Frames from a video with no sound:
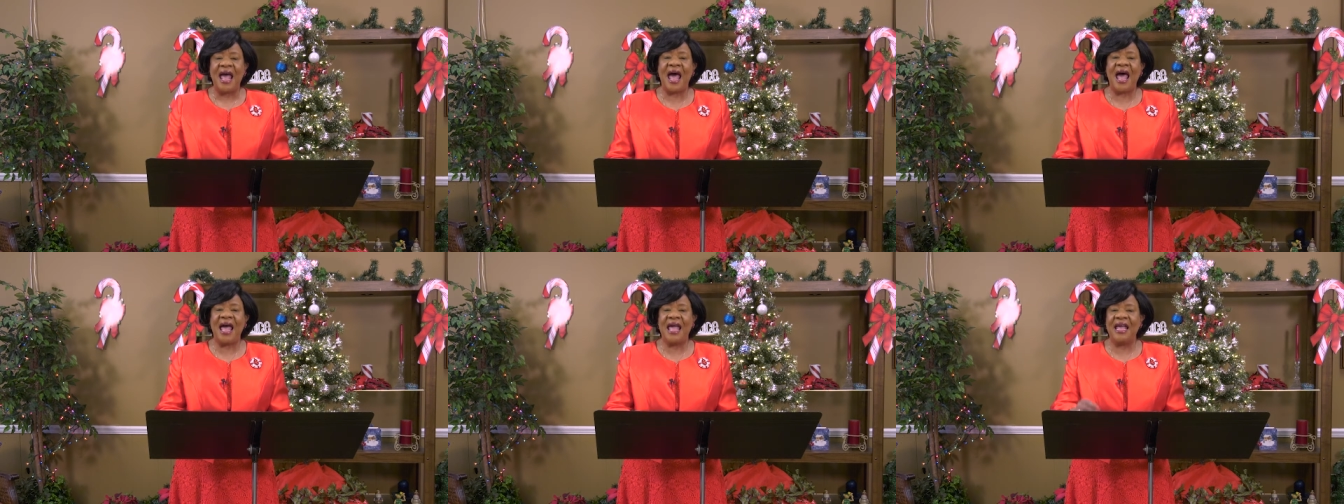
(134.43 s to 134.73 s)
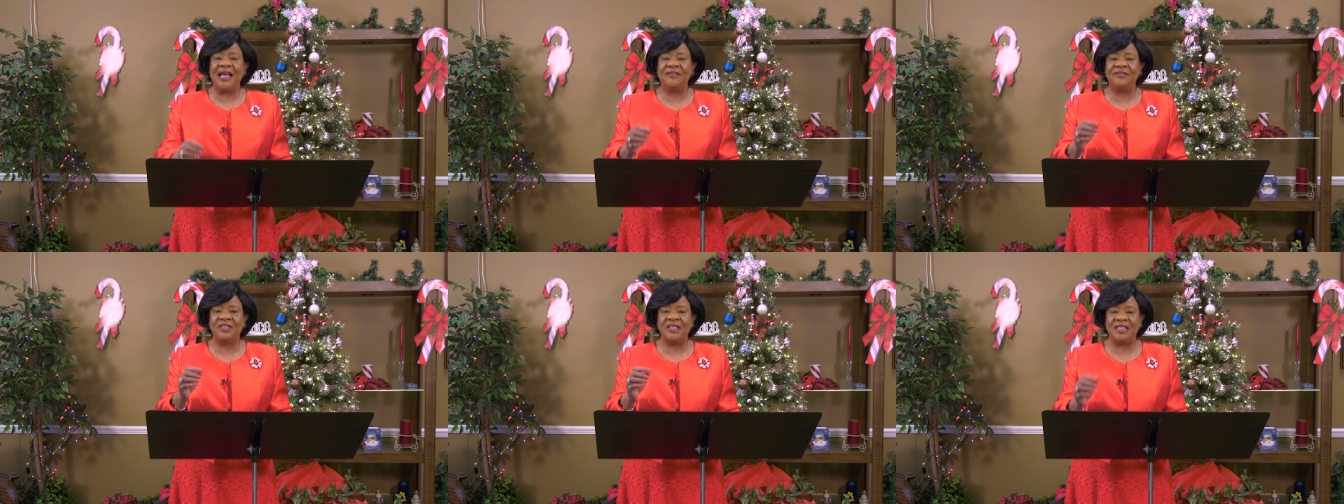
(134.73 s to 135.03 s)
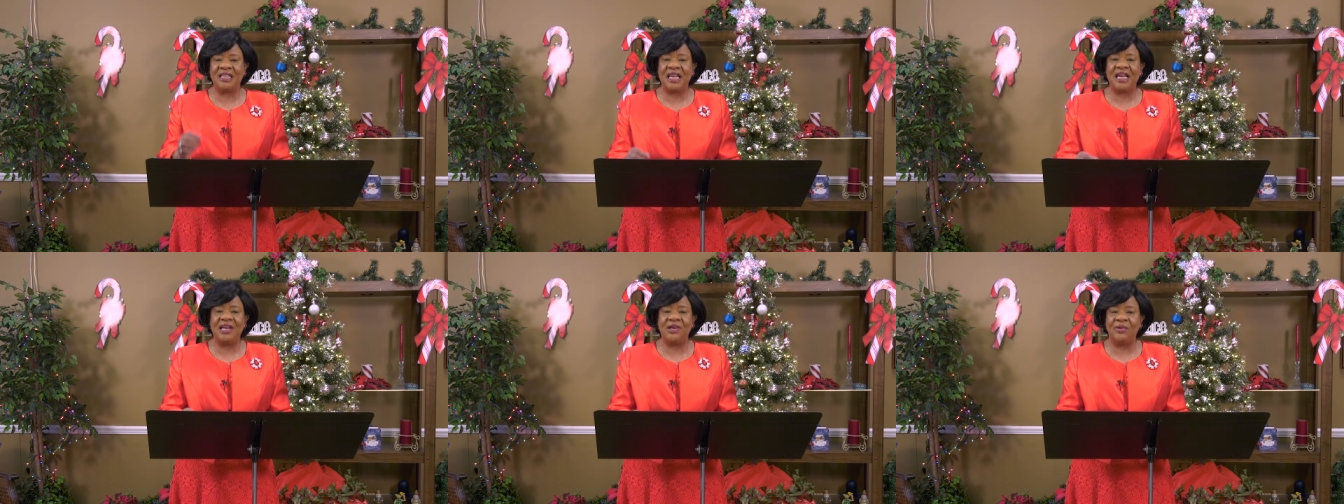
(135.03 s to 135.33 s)
I have
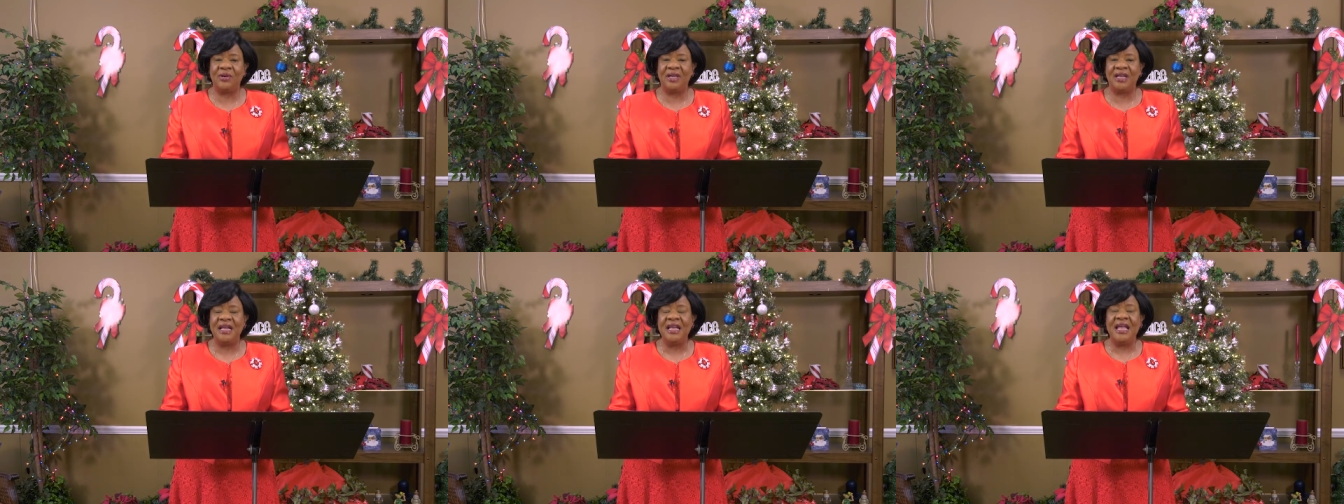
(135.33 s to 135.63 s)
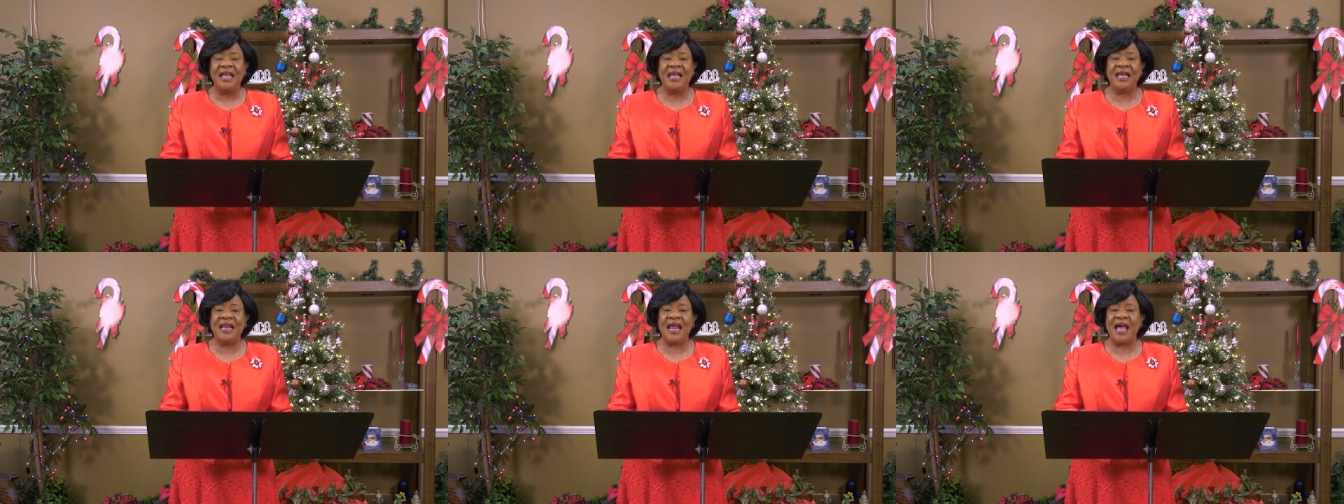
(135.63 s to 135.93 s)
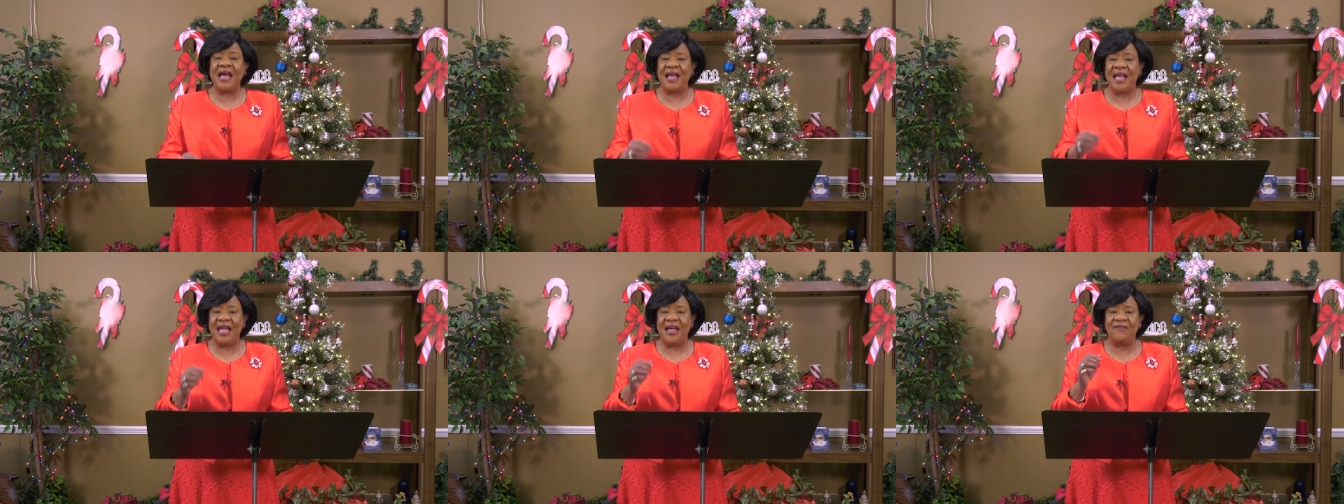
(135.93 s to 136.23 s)
Sarah, and
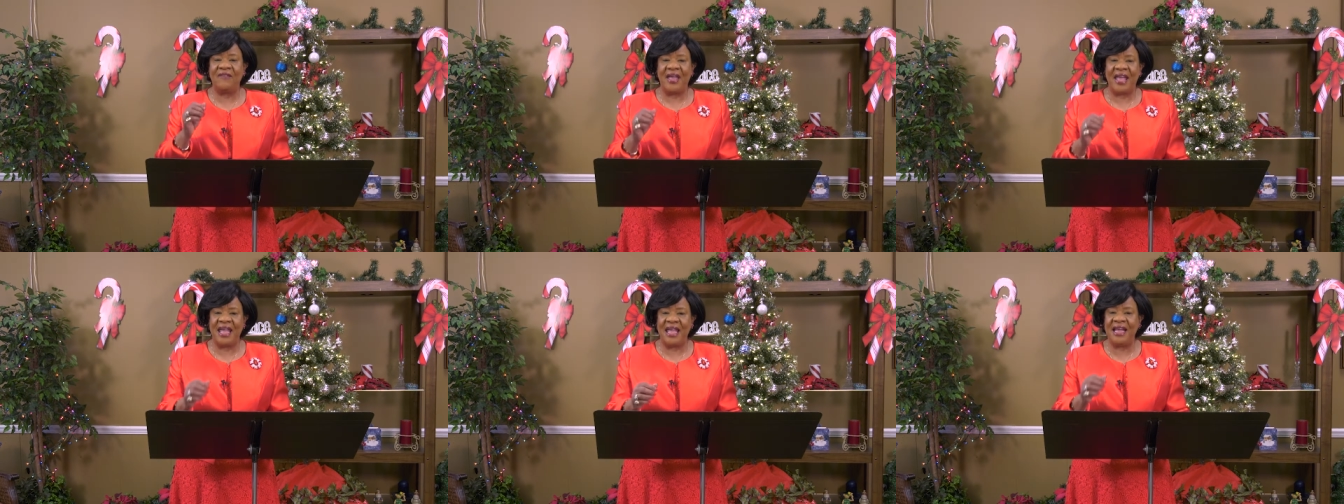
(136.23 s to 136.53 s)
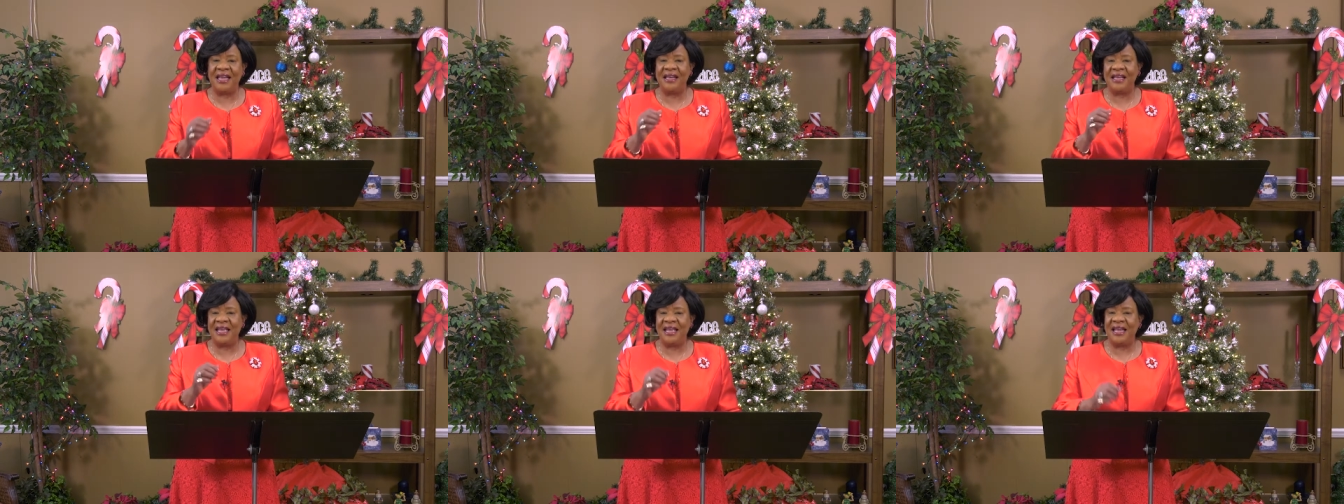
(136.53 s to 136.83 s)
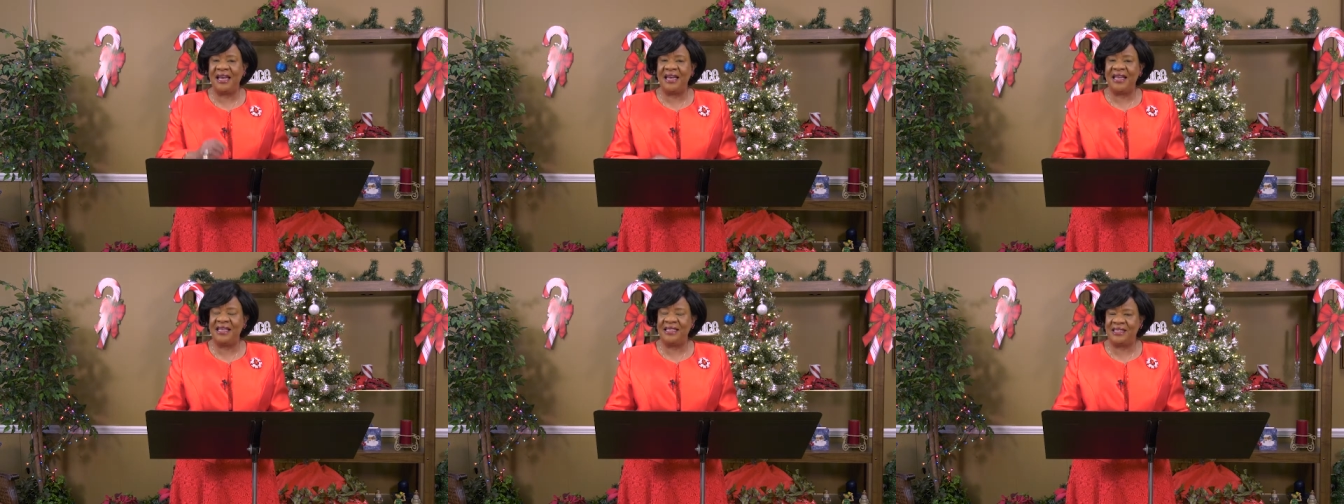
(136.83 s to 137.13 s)
I have Hannah
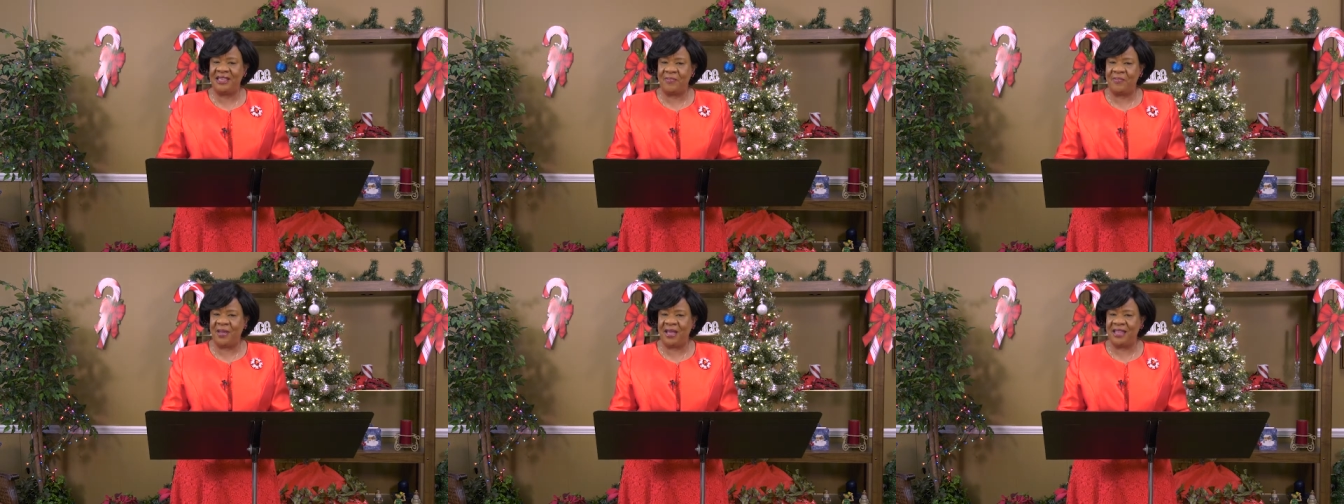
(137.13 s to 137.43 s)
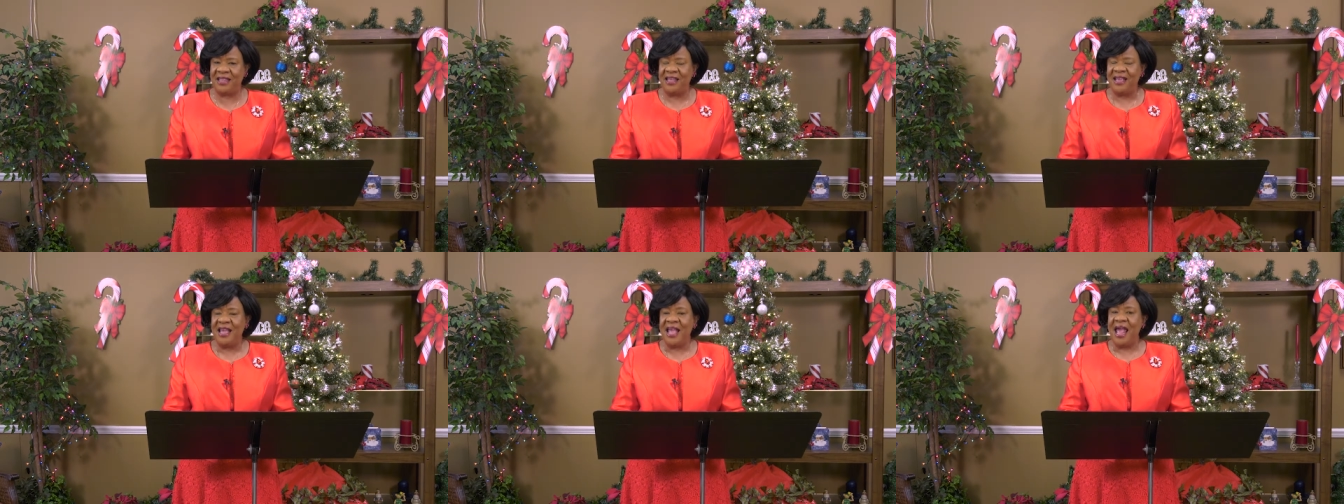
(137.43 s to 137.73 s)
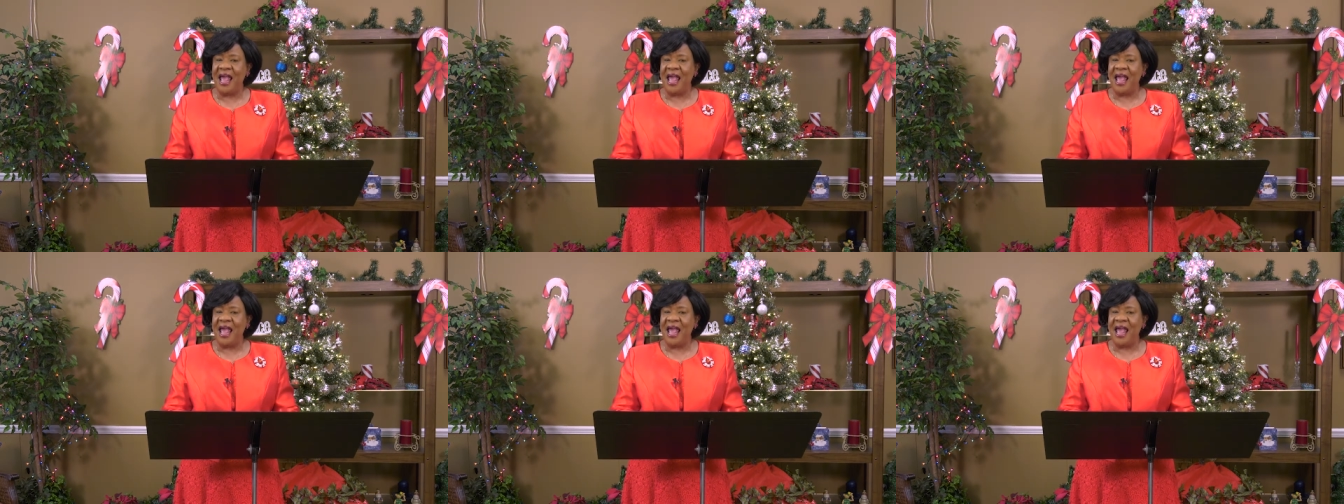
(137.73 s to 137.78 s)
Elizabeth,